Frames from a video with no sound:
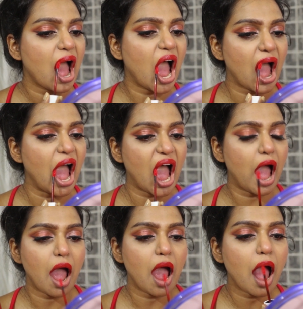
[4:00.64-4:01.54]
time.
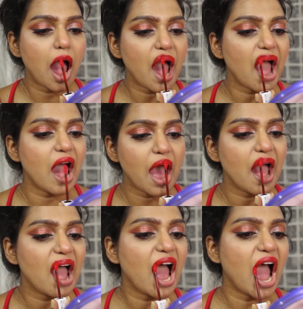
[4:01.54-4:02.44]
This is
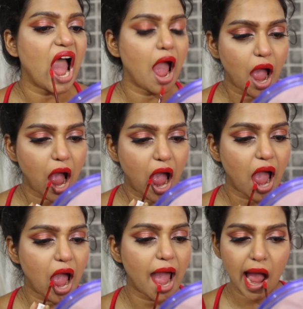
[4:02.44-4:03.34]
Maybelline
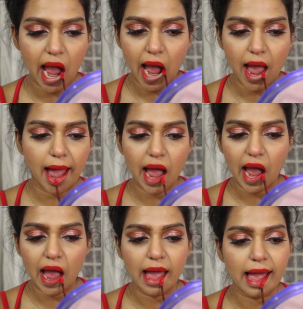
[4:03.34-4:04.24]
long lasting
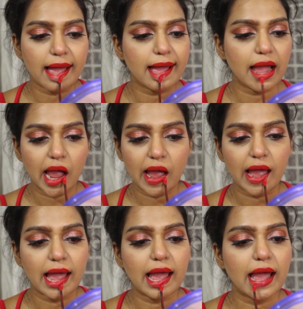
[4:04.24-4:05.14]
liquid lipstick,
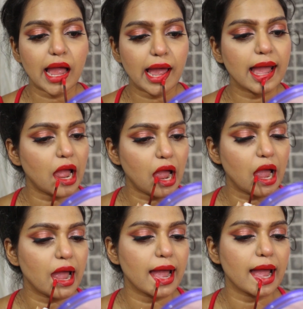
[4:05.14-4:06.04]
and I'm in
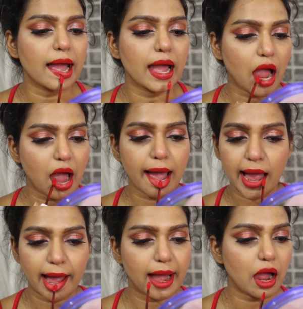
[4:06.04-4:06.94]
love with this
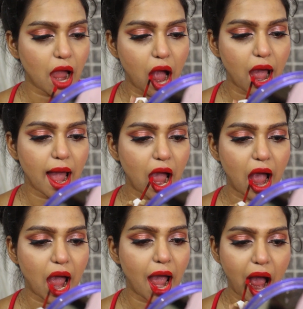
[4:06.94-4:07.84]
shade. This is in
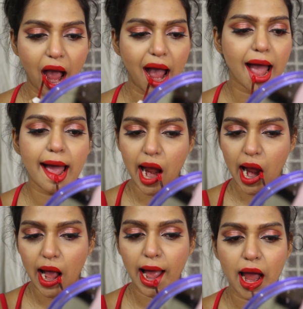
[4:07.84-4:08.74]
the shade
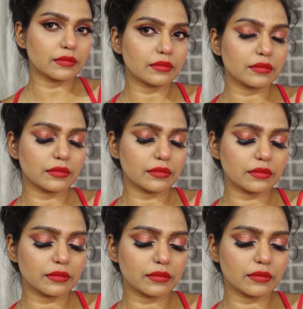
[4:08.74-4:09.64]
Dancer.
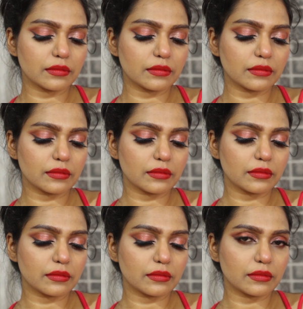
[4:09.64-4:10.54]

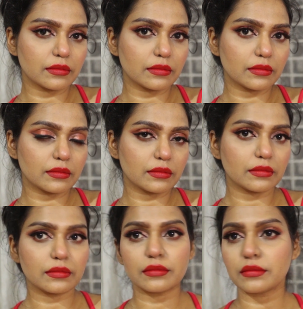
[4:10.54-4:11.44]
I'll be
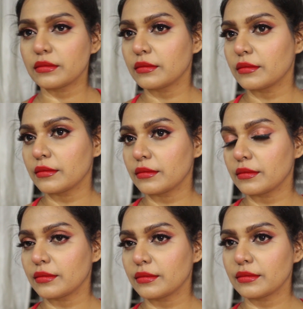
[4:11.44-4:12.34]
putting the link
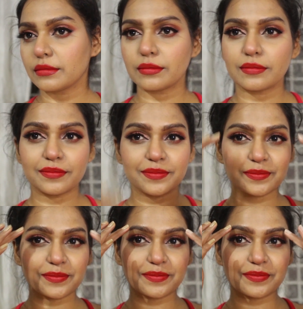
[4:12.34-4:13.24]
down below.
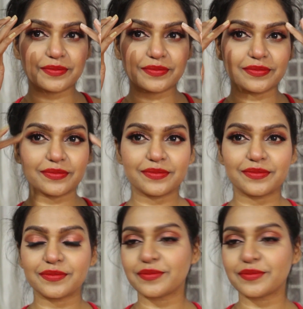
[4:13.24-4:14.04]
And then I